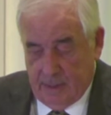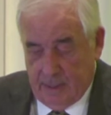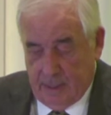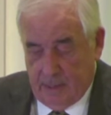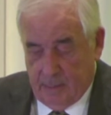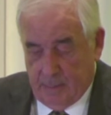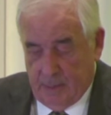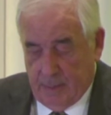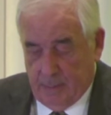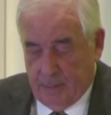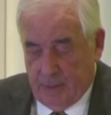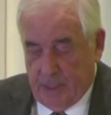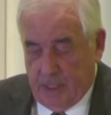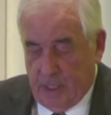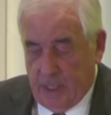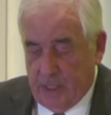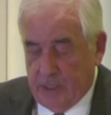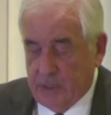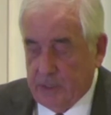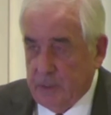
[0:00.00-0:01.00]
I'm deeply
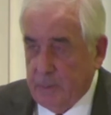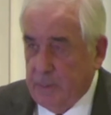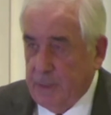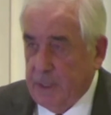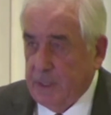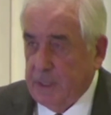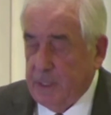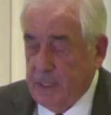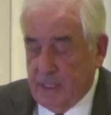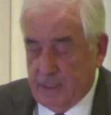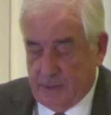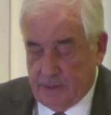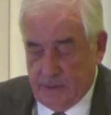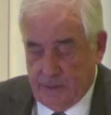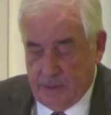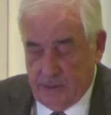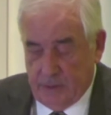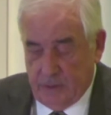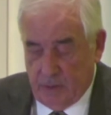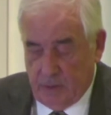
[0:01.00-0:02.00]
honored to be inducted
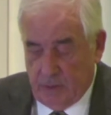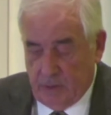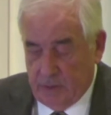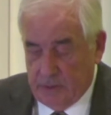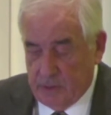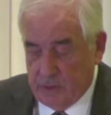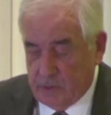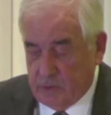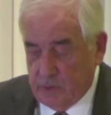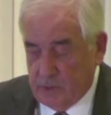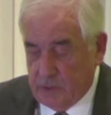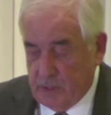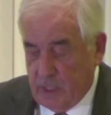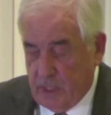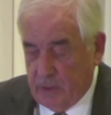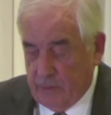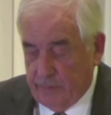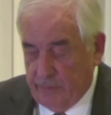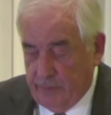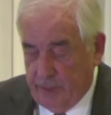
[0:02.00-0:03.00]
into our industry's
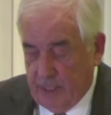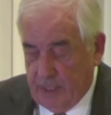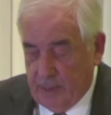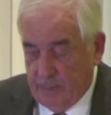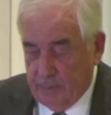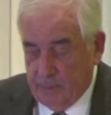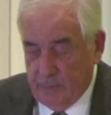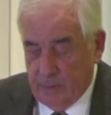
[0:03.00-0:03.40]
Hall of Fame.